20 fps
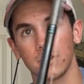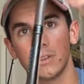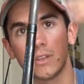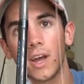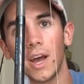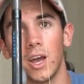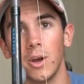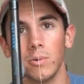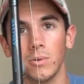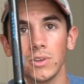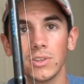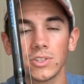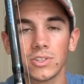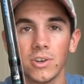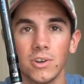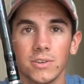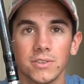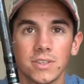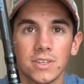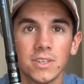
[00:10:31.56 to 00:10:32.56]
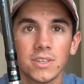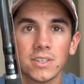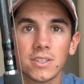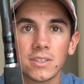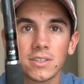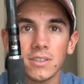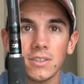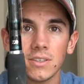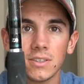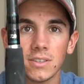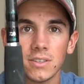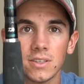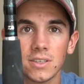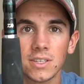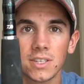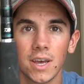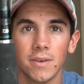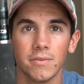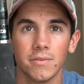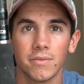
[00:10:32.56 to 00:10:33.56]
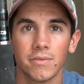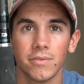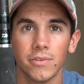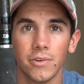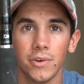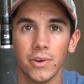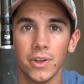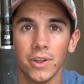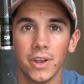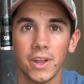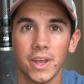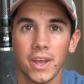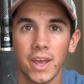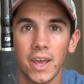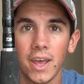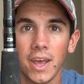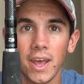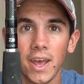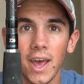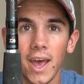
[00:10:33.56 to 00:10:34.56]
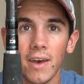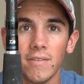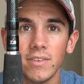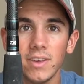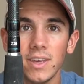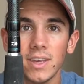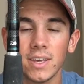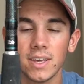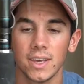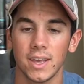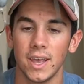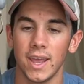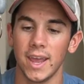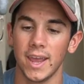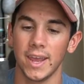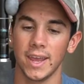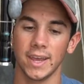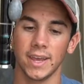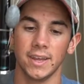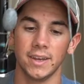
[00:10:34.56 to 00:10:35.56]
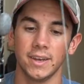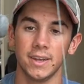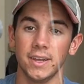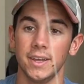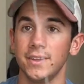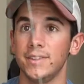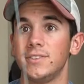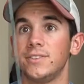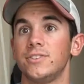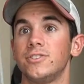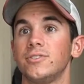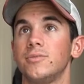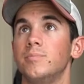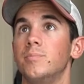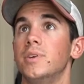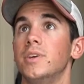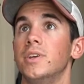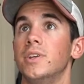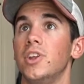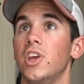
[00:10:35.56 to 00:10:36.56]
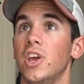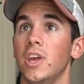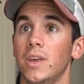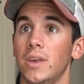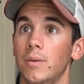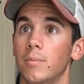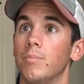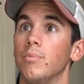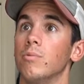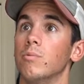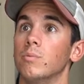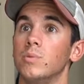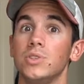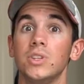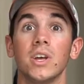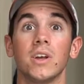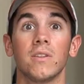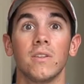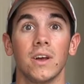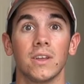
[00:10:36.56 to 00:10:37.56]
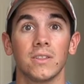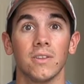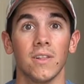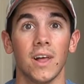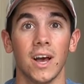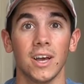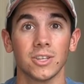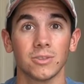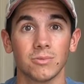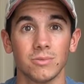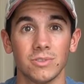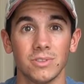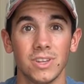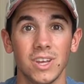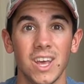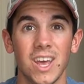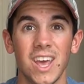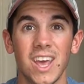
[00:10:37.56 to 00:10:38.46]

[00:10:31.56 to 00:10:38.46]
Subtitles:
Daiwa Saltist. This is the 7-foot heavy, and it's been a broomstick like the last one.